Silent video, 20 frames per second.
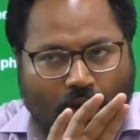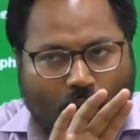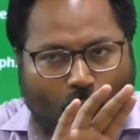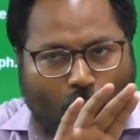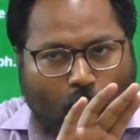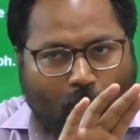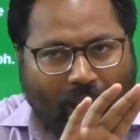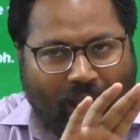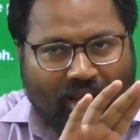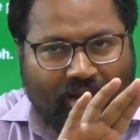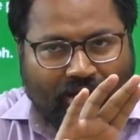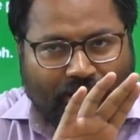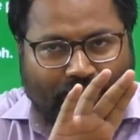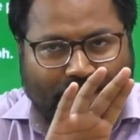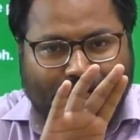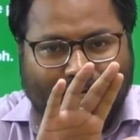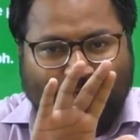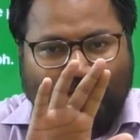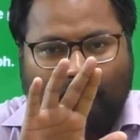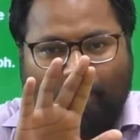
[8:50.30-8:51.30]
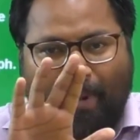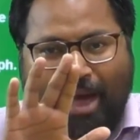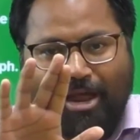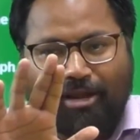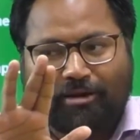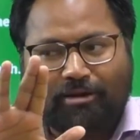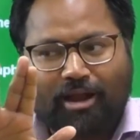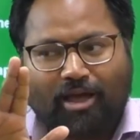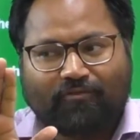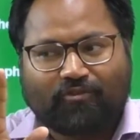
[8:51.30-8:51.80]
While reading the
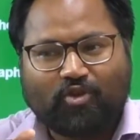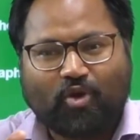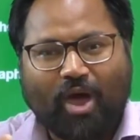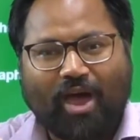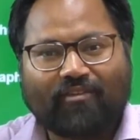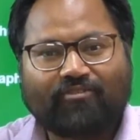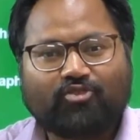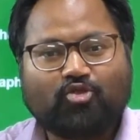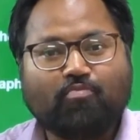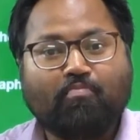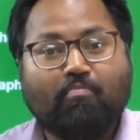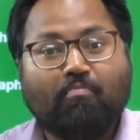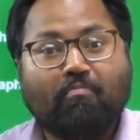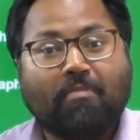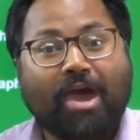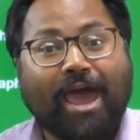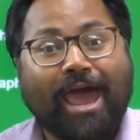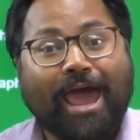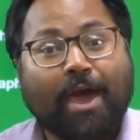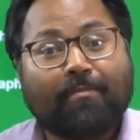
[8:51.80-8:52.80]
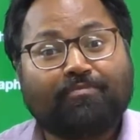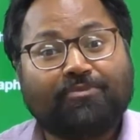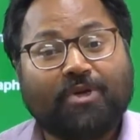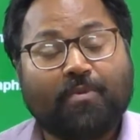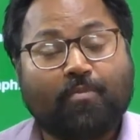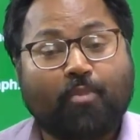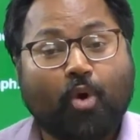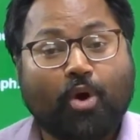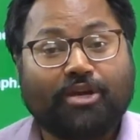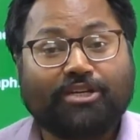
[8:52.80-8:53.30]
paragraph, you have to map
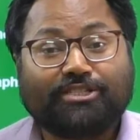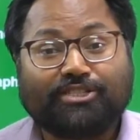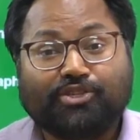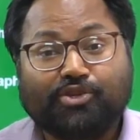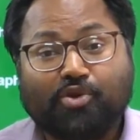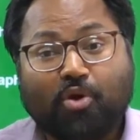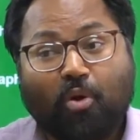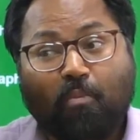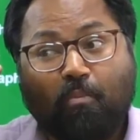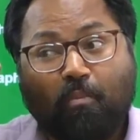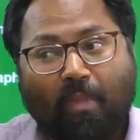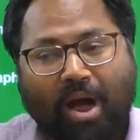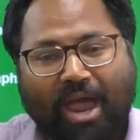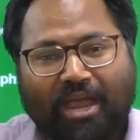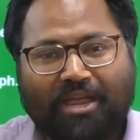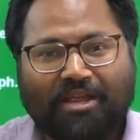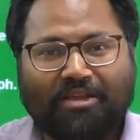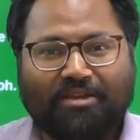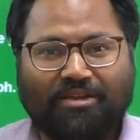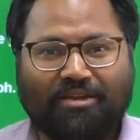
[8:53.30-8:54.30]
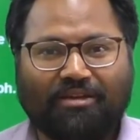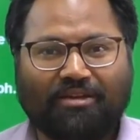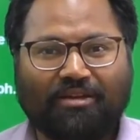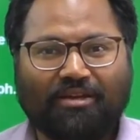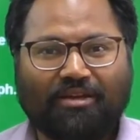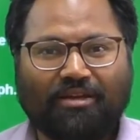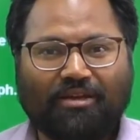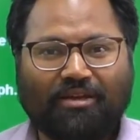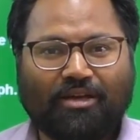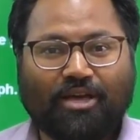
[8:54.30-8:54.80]
the points in your mind.
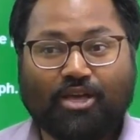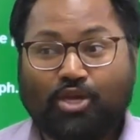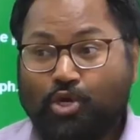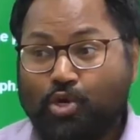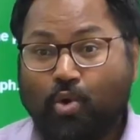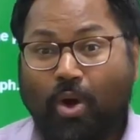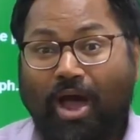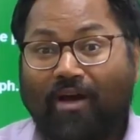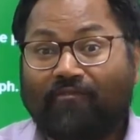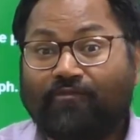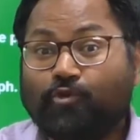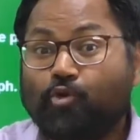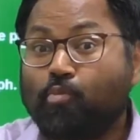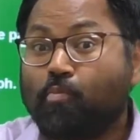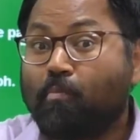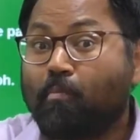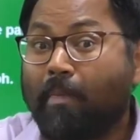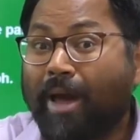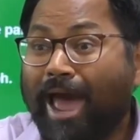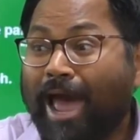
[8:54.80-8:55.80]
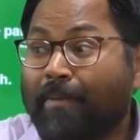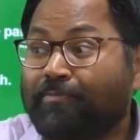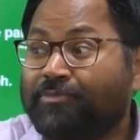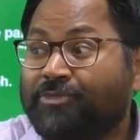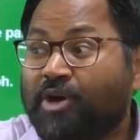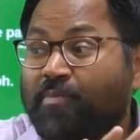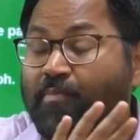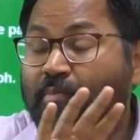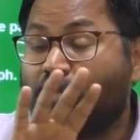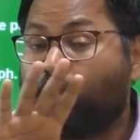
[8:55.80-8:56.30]
You have to
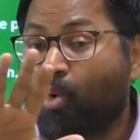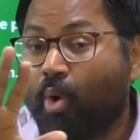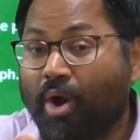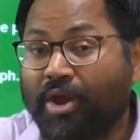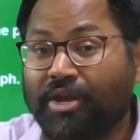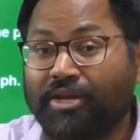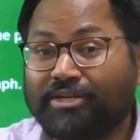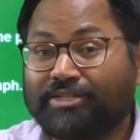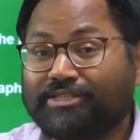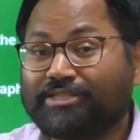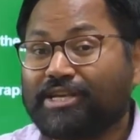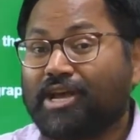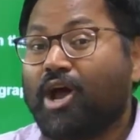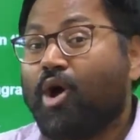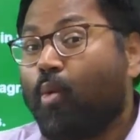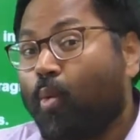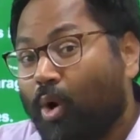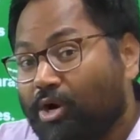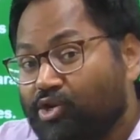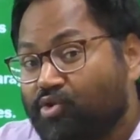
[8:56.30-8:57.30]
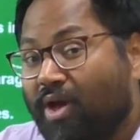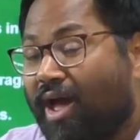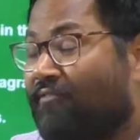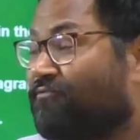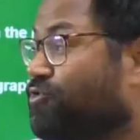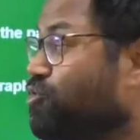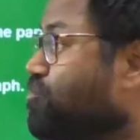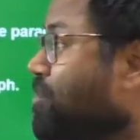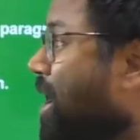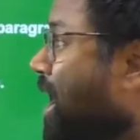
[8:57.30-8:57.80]
map the points. What do you
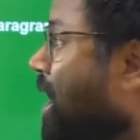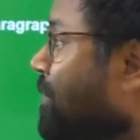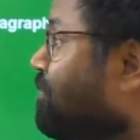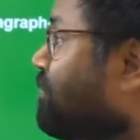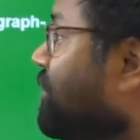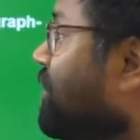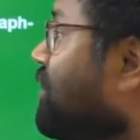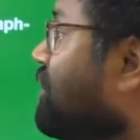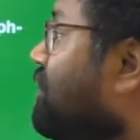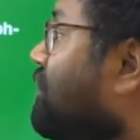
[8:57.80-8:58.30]
have to map?